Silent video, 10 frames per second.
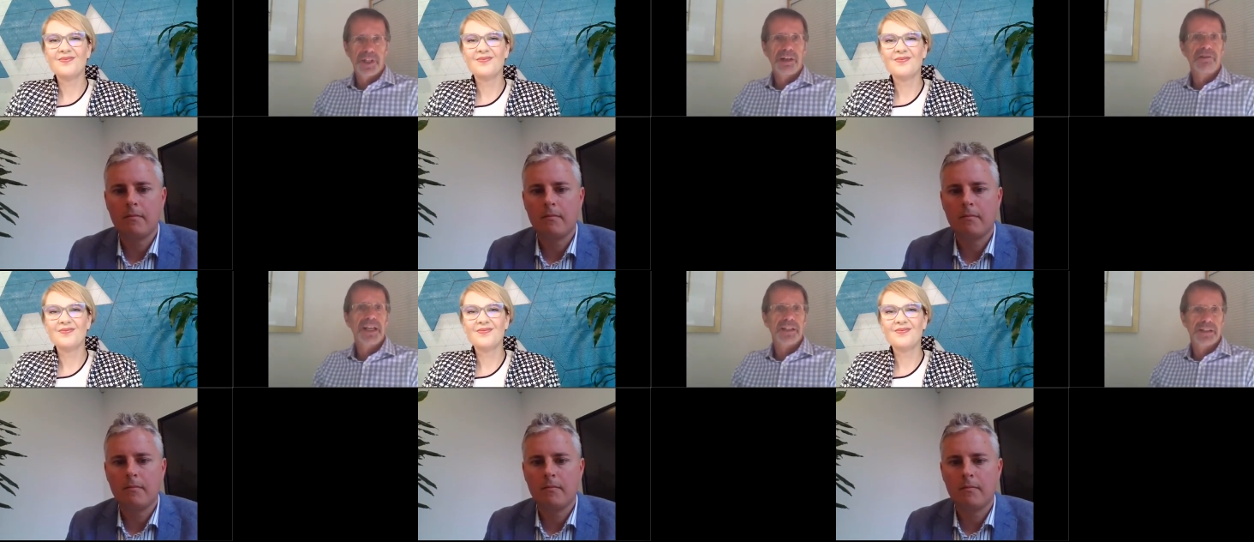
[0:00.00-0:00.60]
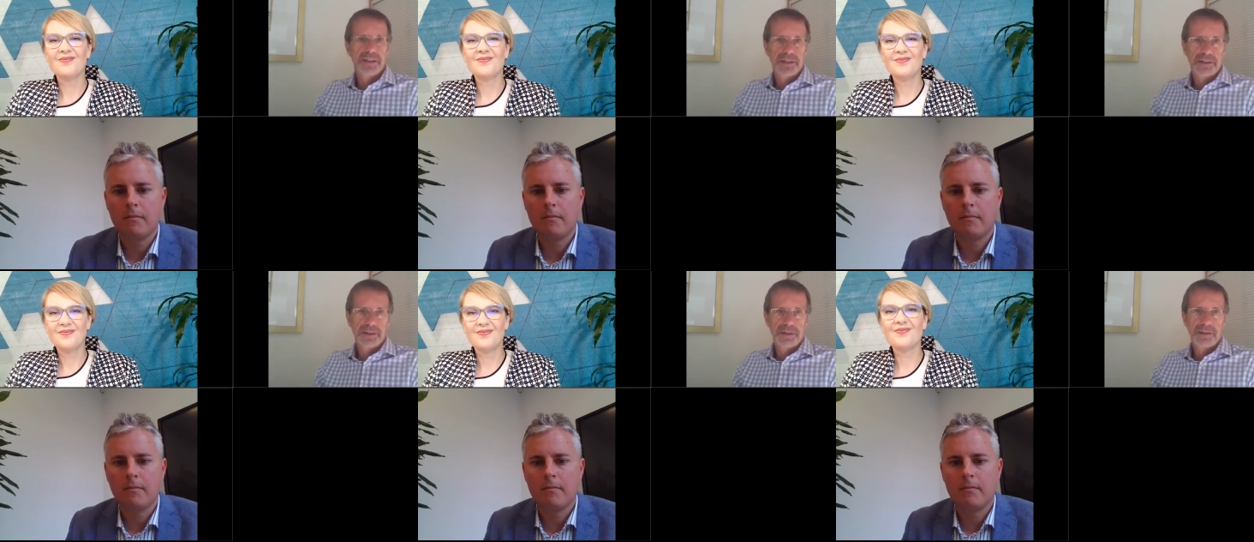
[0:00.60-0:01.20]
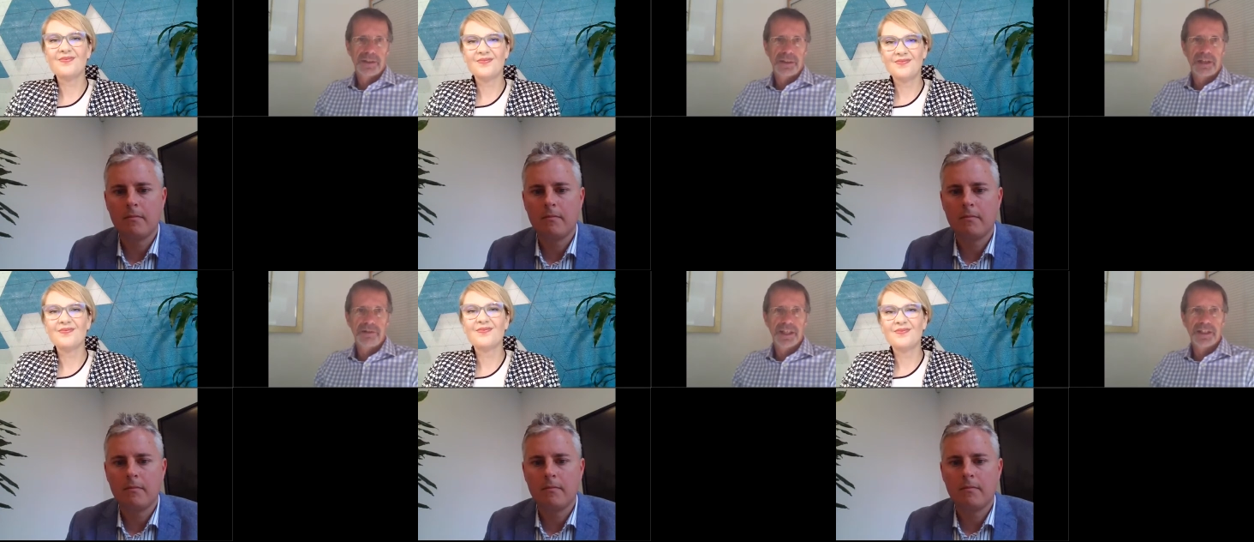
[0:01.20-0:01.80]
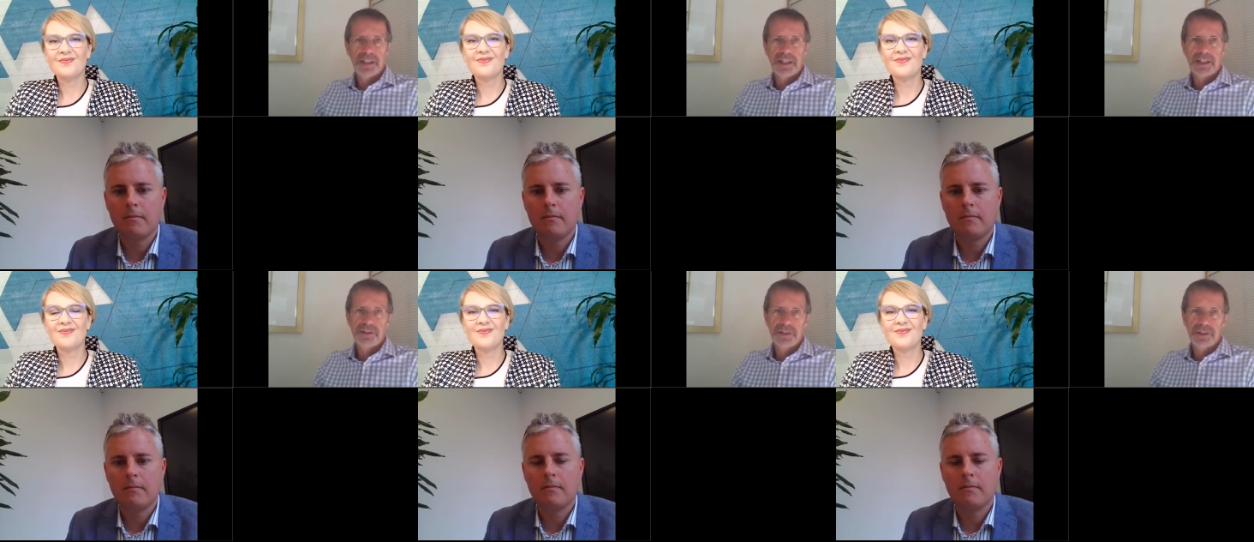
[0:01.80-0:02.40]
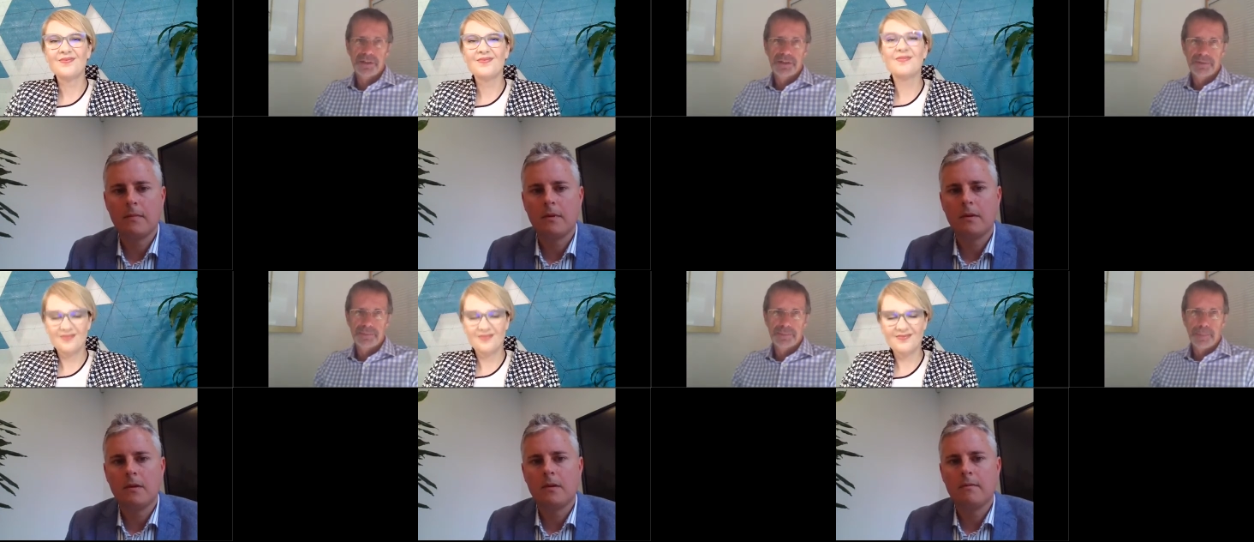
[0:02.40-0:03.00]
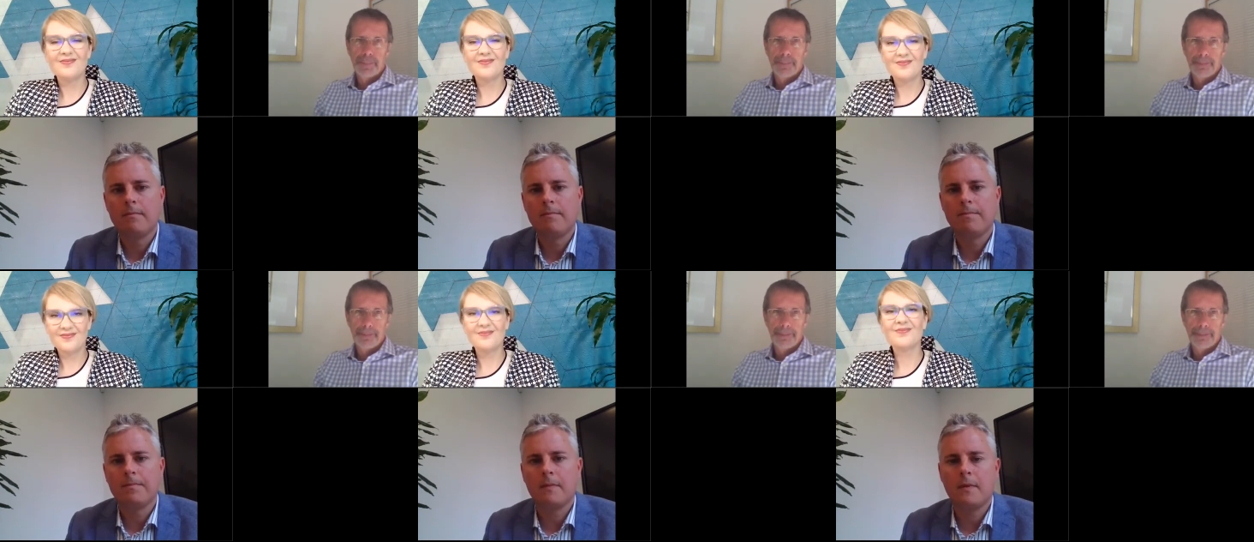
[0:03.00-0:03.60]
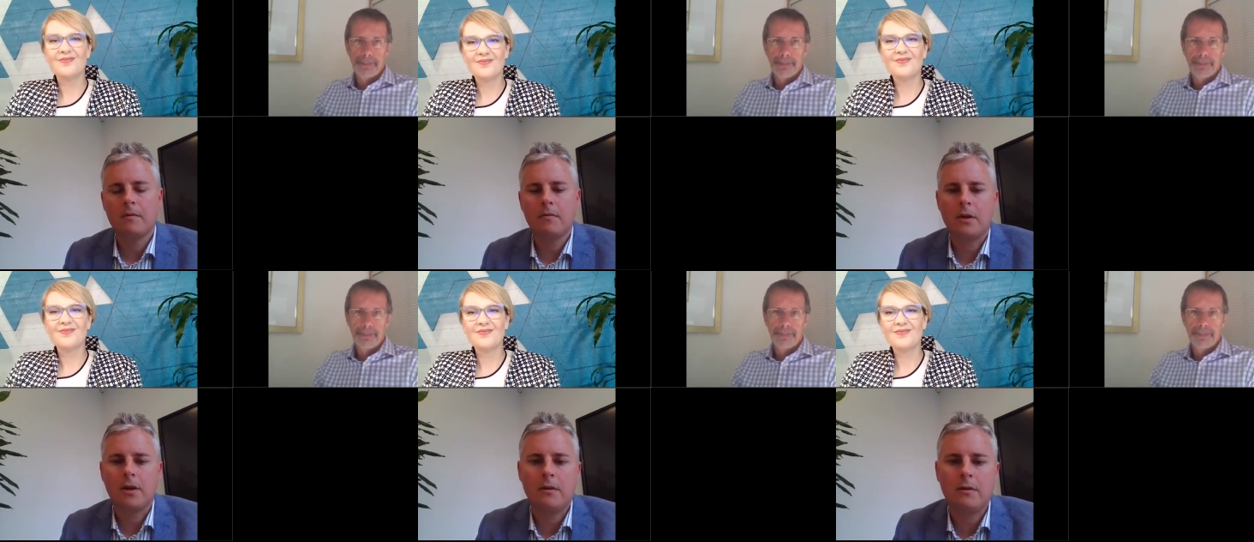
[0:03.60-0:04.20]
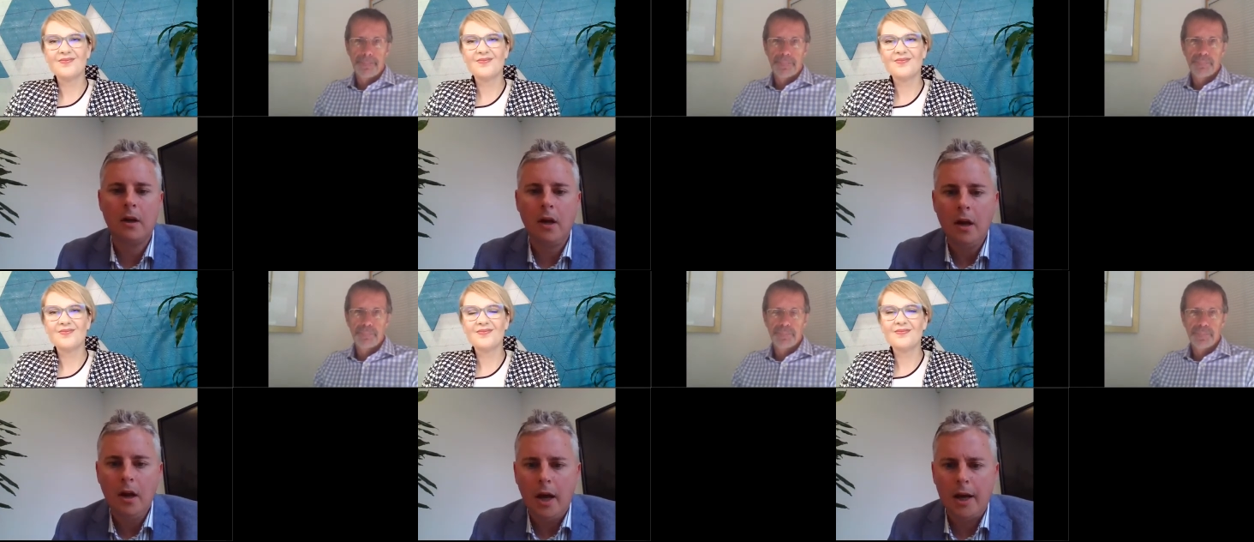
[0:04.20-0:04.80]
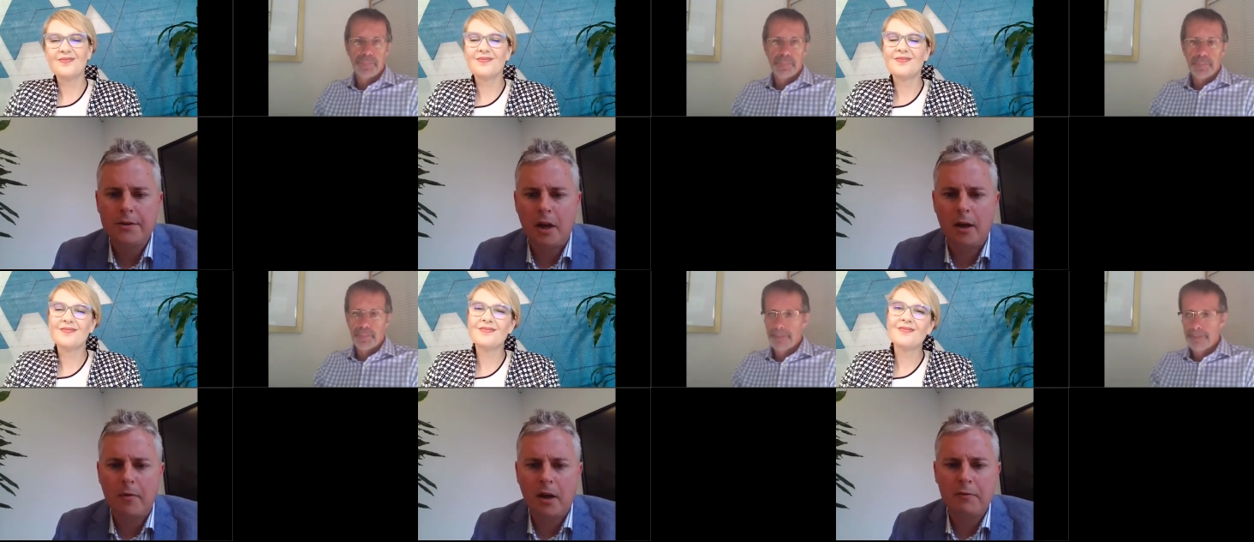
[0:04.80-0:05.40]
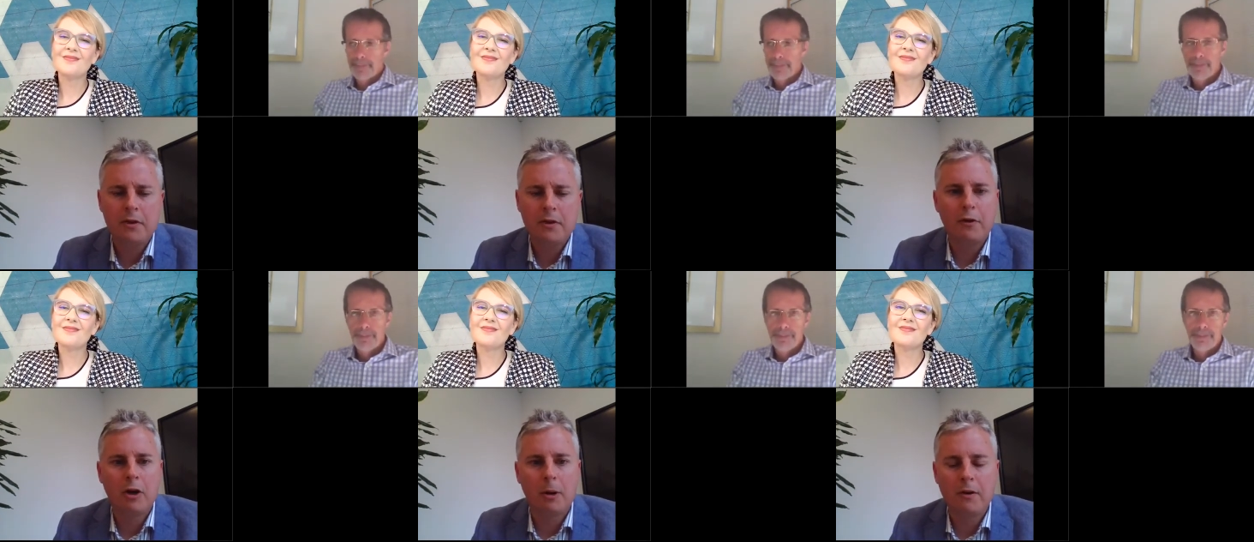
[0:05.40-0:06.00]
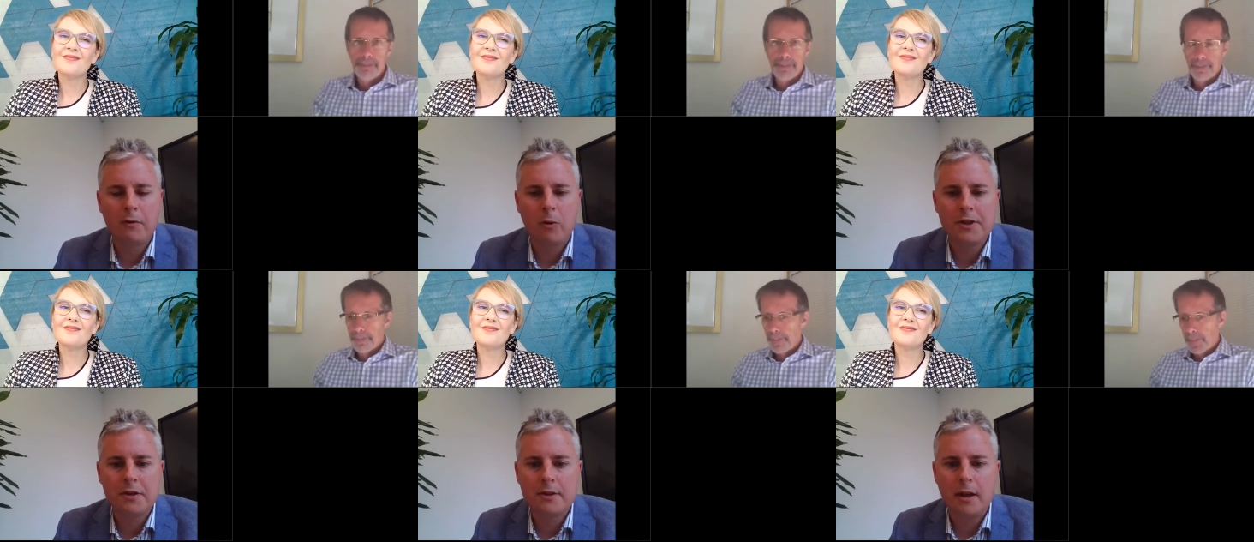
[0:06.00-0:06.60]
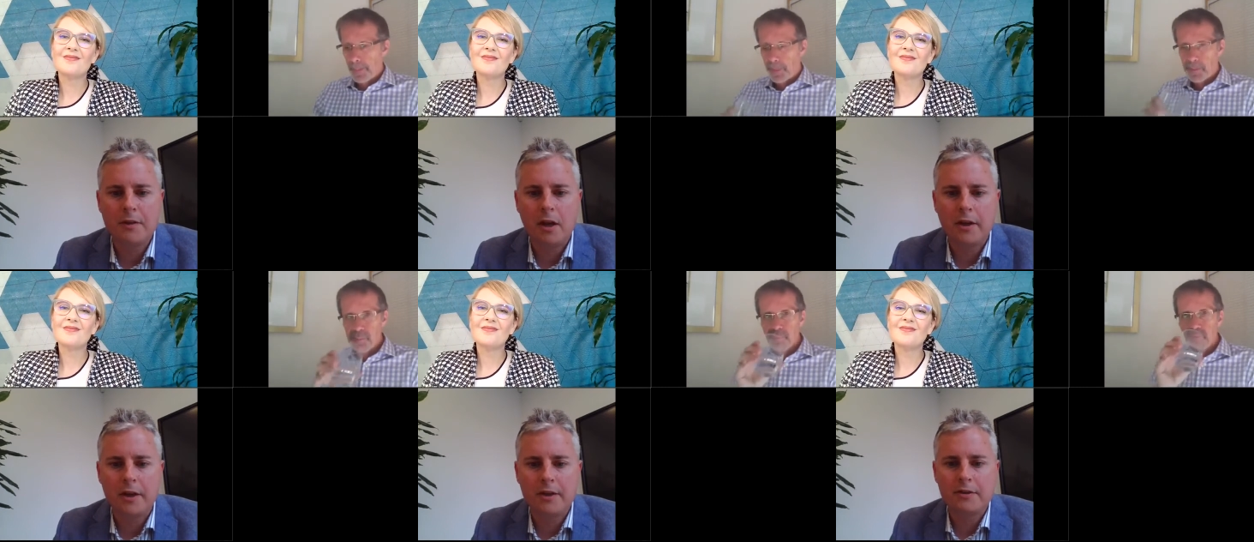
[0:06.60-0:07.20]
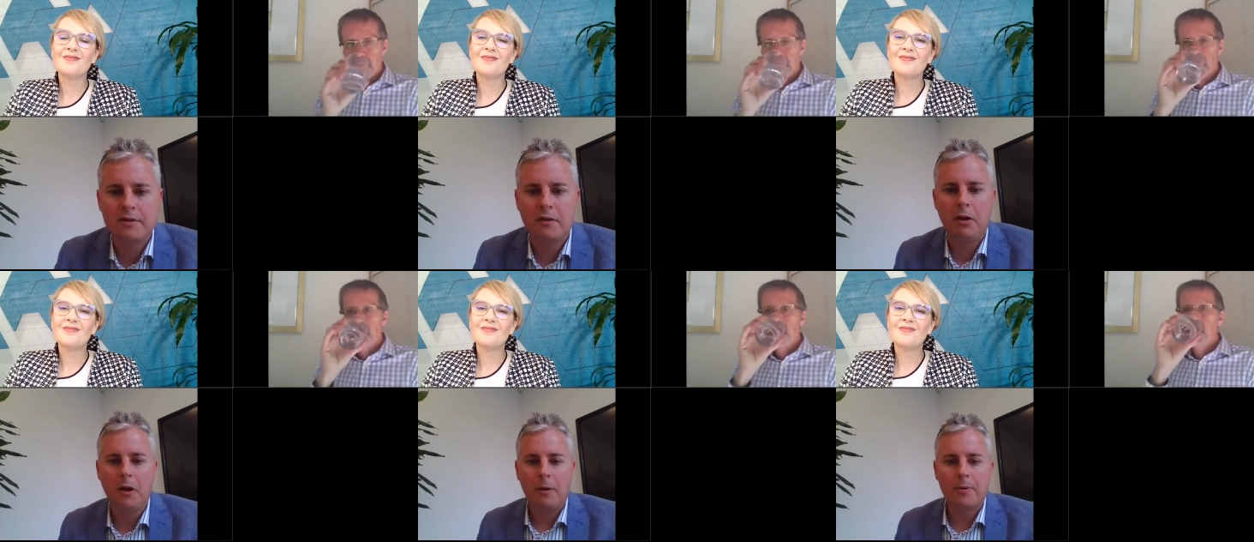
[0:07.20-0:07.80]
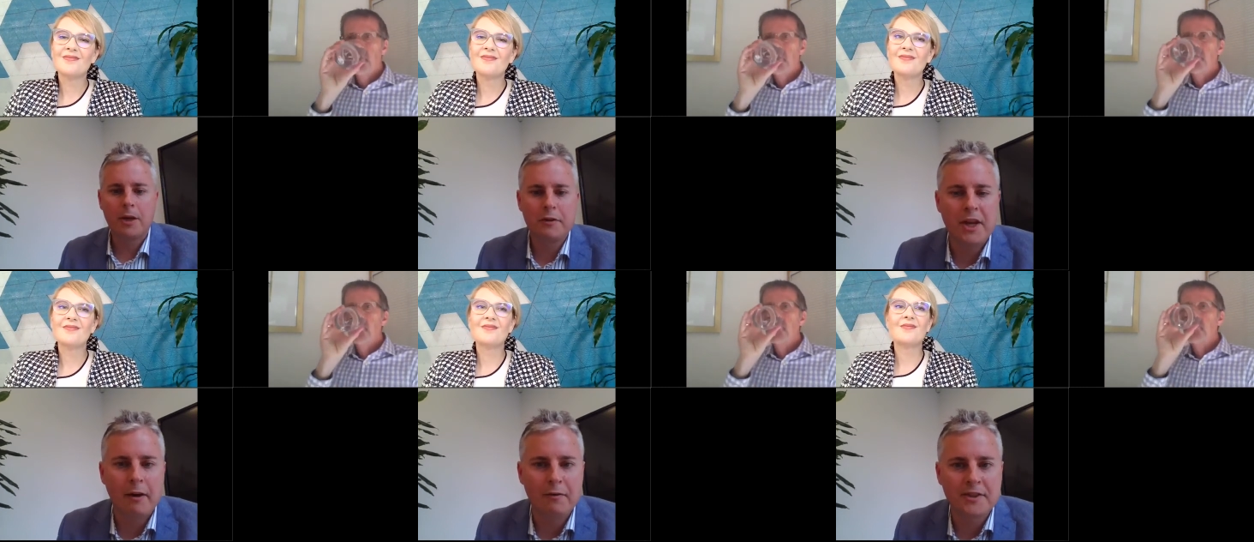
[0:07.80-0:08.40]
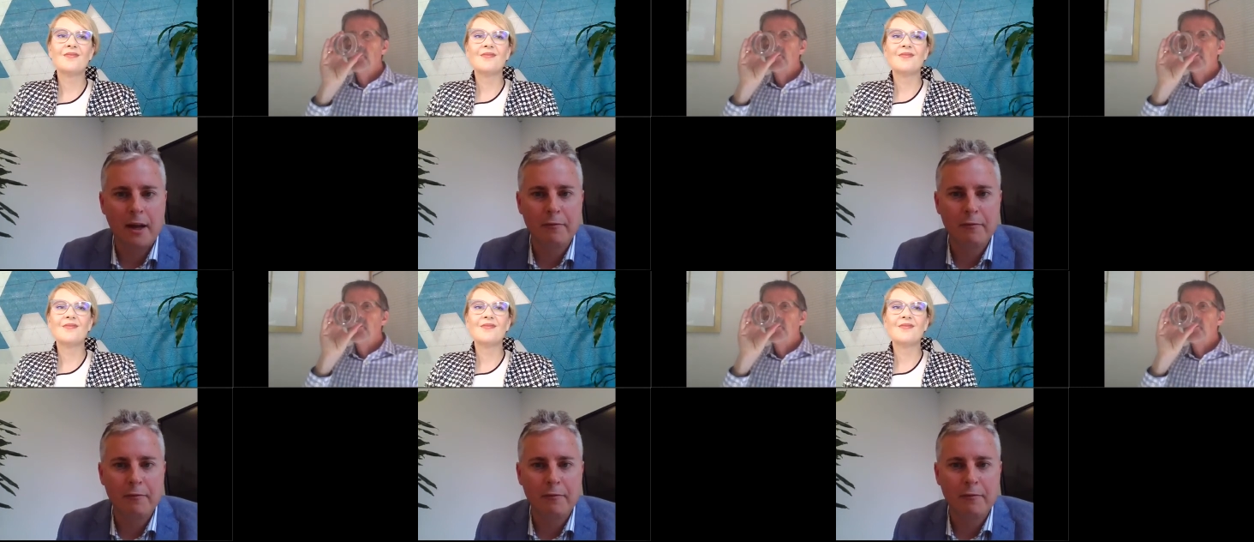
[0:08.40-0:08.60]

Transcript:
Speaker 1: the direct the direct connection.
Speaker 2: Very good. And um, I have time for a couple of questions left. I think this is a bit of a devil's